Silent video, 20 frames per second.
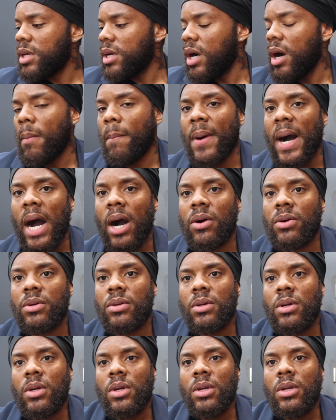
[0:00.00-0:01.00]
about,
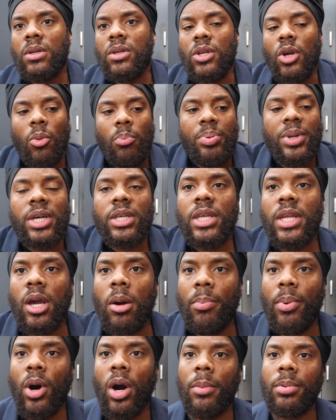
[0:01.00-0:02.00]
building their
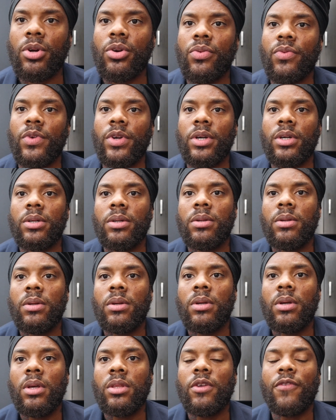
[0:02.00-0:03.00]
barber career,
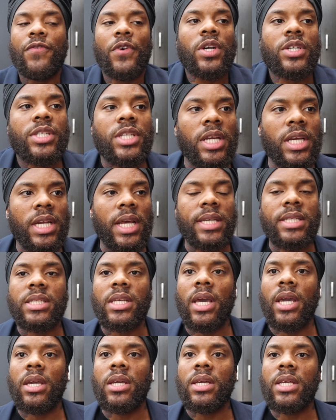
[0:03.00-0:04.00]
the first thing they
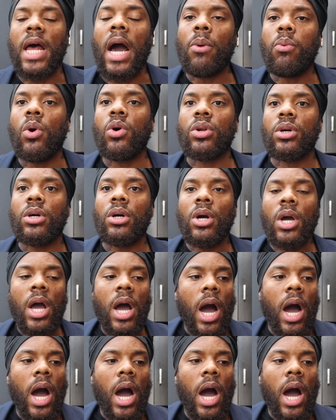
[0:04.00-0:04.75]
say, I wanna